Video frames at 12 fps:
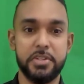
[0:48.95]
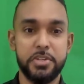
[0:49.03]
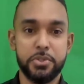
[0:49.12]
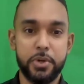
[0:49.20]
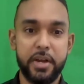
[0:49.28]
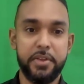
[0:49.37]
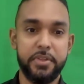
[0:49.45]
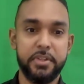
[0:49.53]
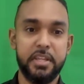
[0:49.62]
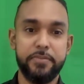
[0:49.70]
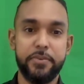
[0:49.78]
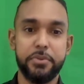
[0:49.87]
So I think
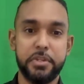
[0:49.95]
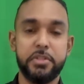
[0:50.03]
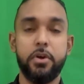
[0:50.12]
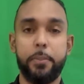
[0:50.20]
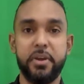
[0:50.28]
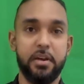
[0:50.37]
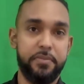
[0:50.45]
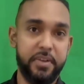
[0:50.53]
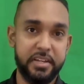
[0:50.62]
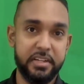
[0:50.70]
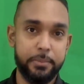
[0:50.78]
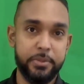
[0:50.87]
even though the topic of
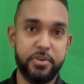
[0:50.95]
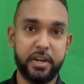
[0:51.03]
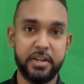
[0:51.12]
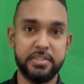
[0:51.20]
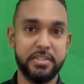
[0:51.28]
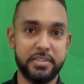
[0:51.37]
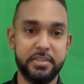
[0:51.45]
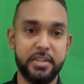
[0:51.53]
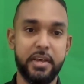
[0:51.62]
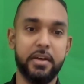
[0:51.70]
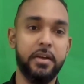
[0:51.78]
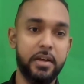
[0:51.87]
income records isn't
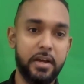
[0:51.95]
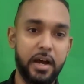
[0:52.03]
there,